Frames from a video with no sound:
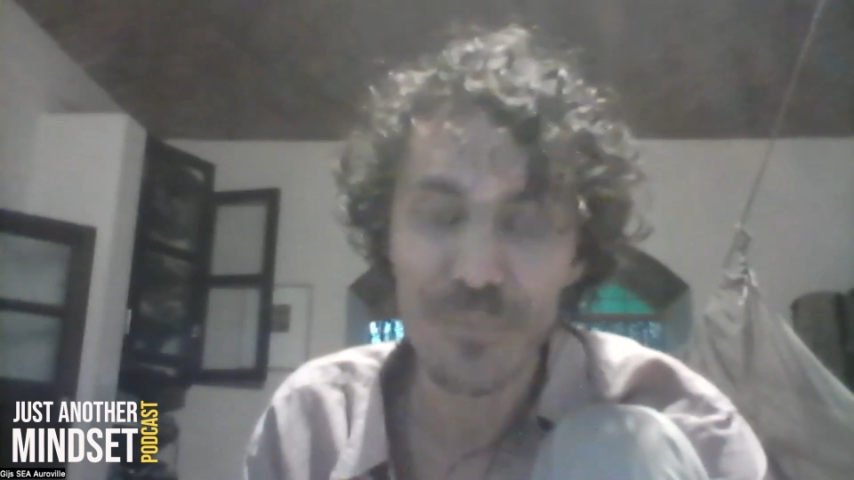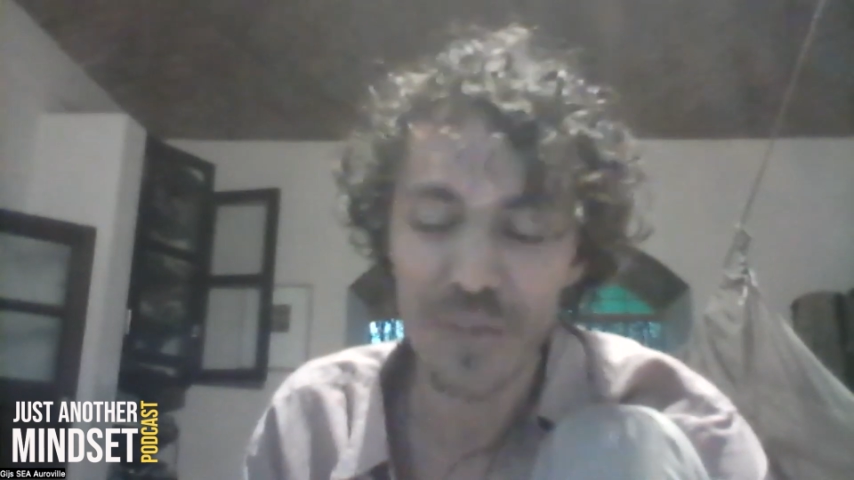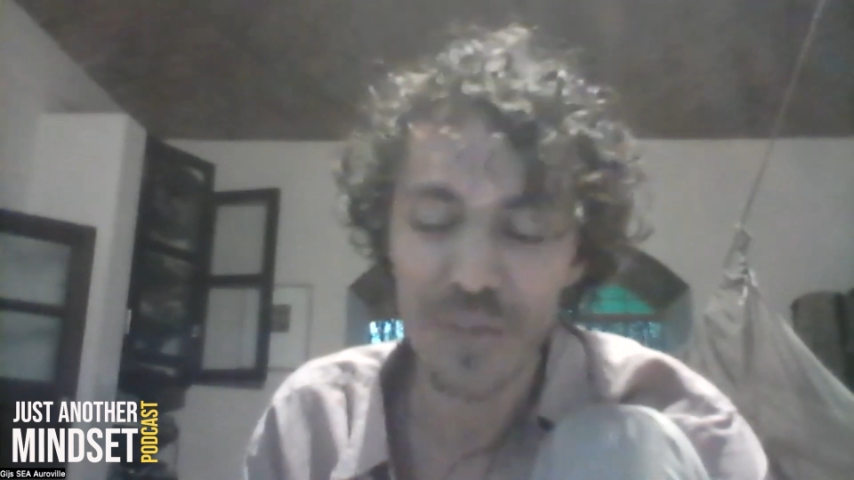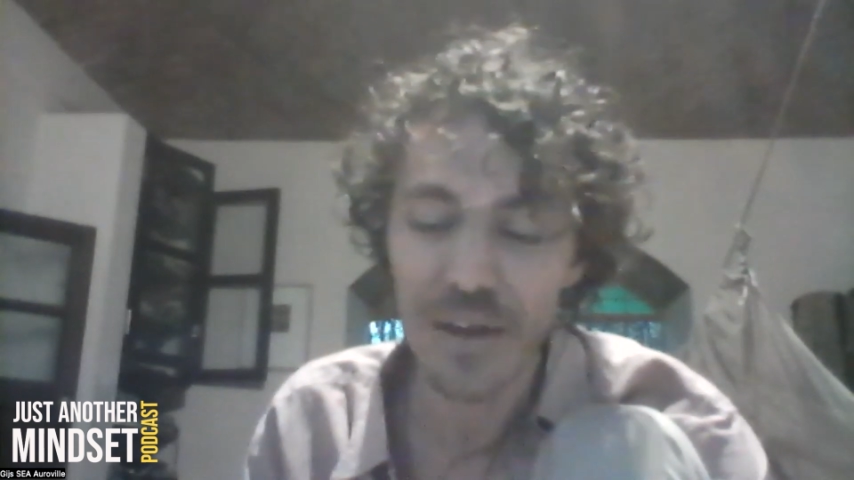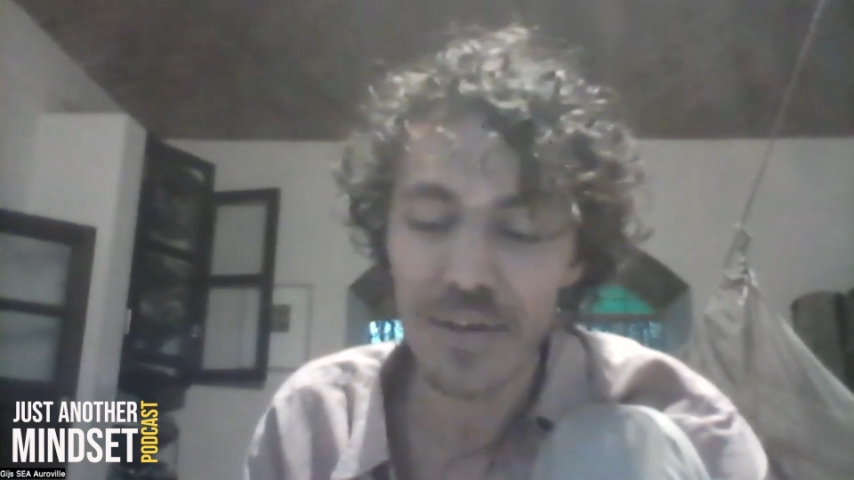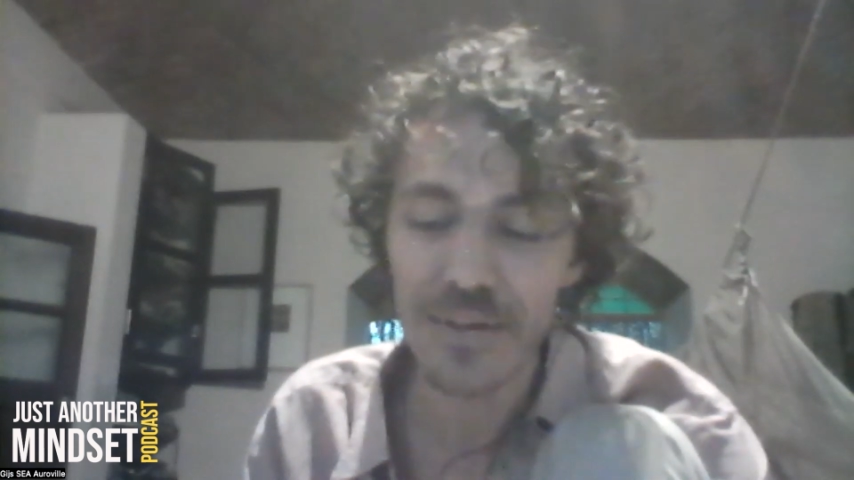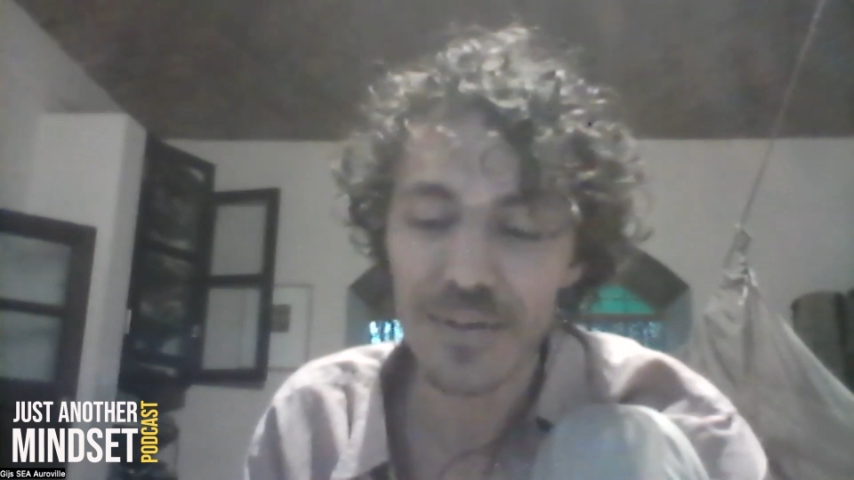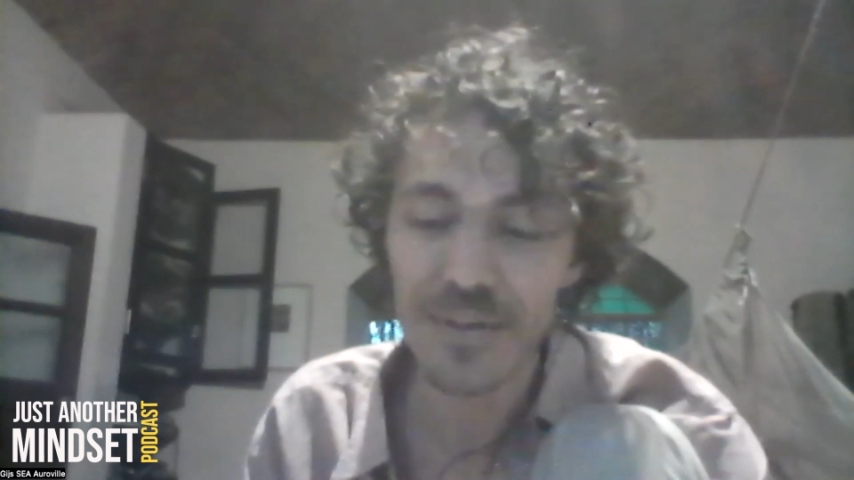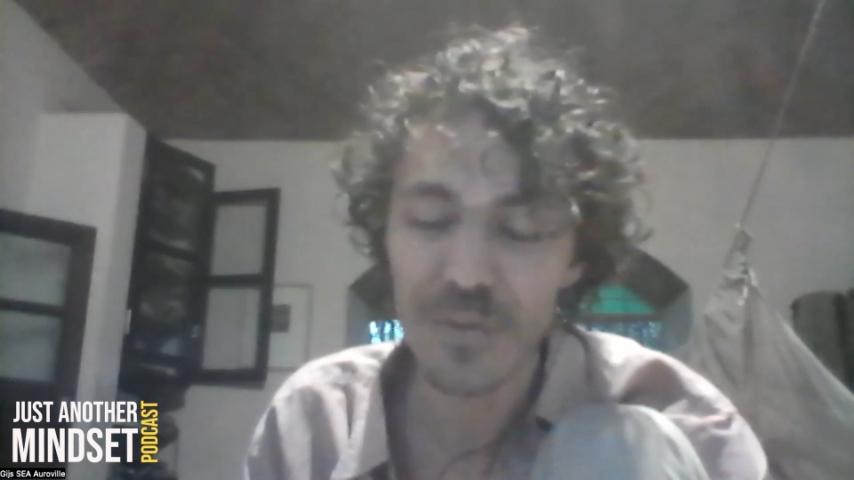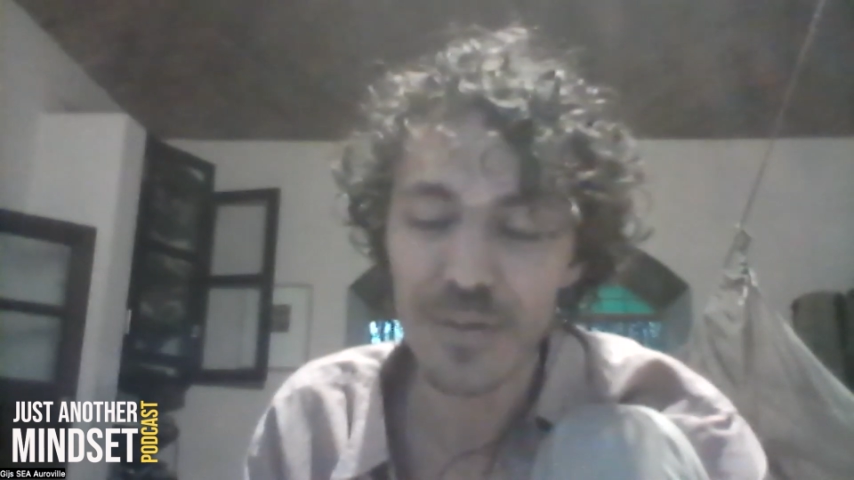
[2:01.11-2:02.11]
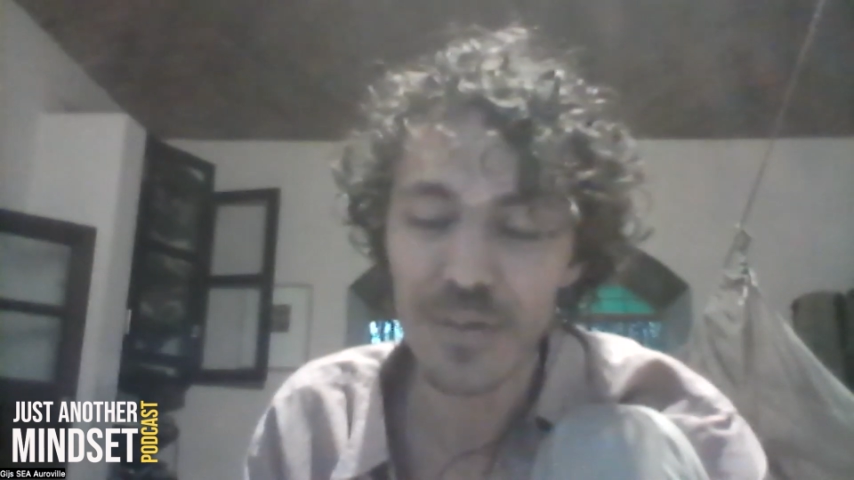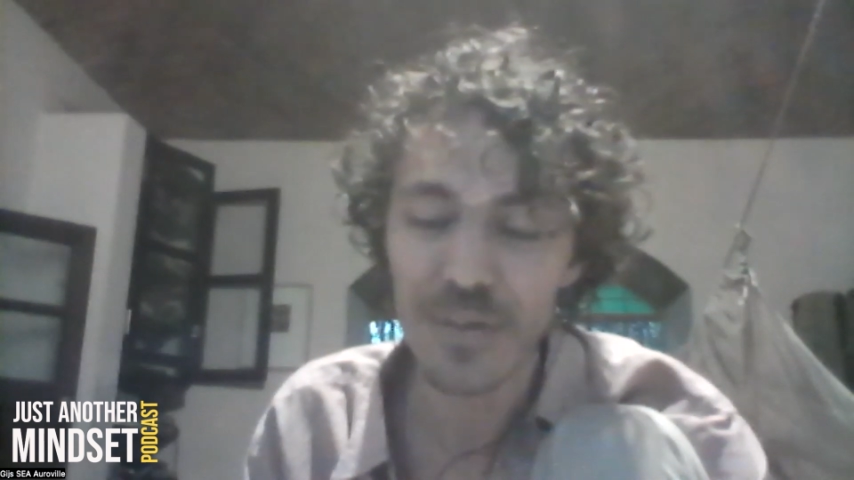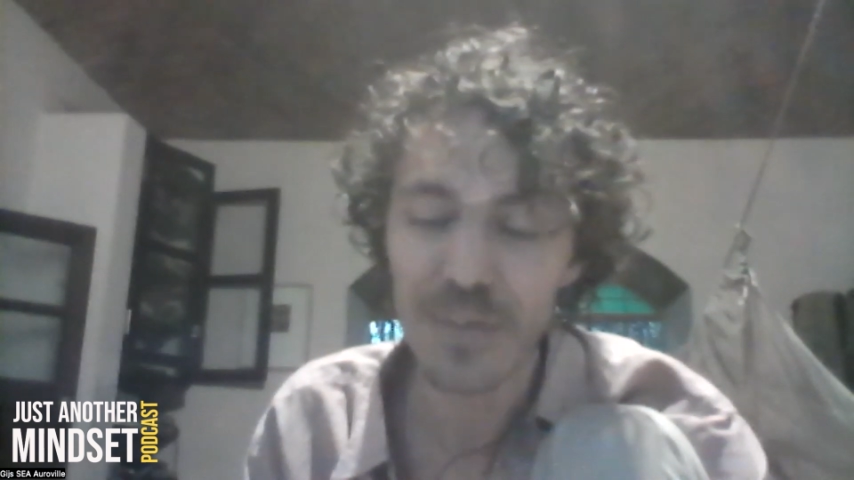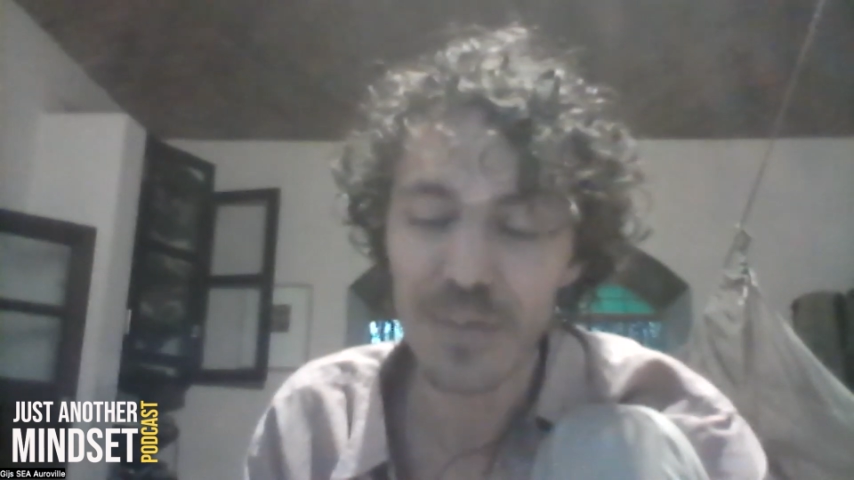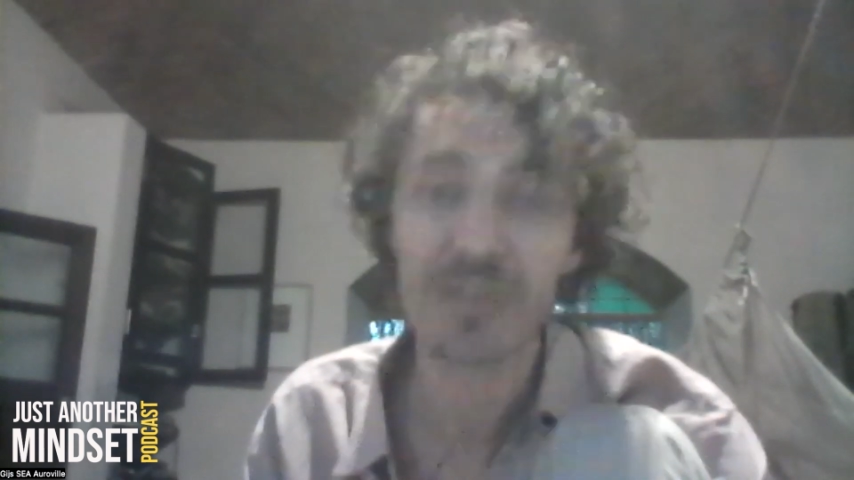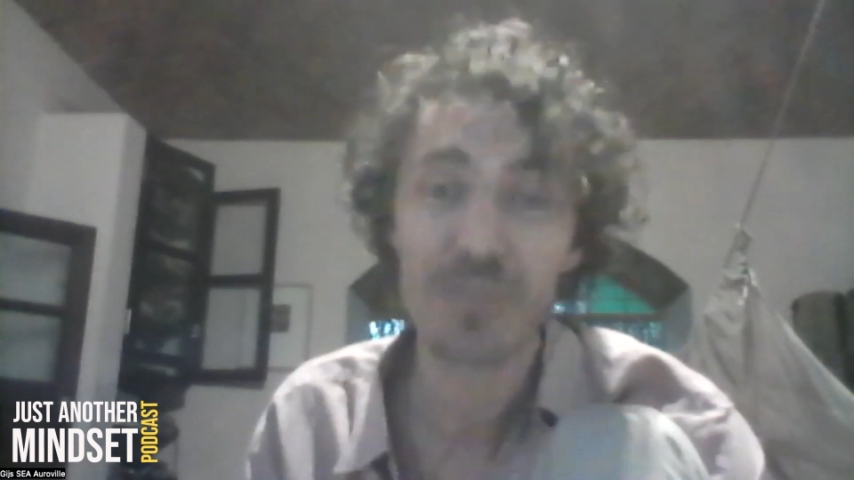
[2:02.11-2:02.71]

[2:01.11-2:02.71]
and we need system